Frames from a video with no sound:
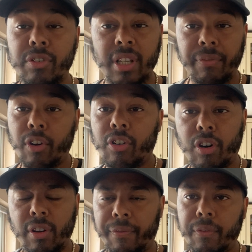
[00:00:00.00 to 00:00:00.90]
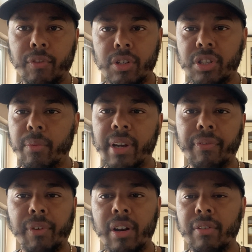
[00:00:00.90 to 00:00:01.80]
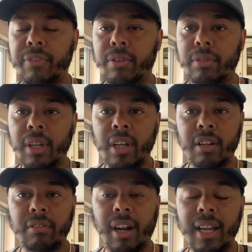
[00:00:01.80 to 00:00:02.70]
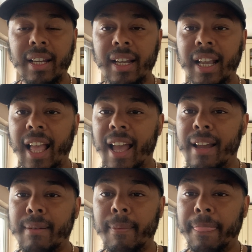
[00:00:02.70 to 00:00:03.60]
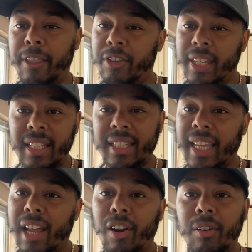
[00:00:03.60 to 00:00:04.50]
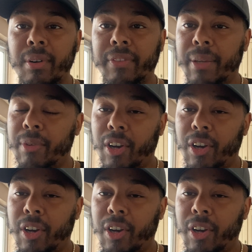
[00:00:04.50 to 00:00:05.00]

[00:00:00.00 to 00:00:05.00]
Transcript: So if you've got if you've got someone in front of you, right, um, you need to get along with them.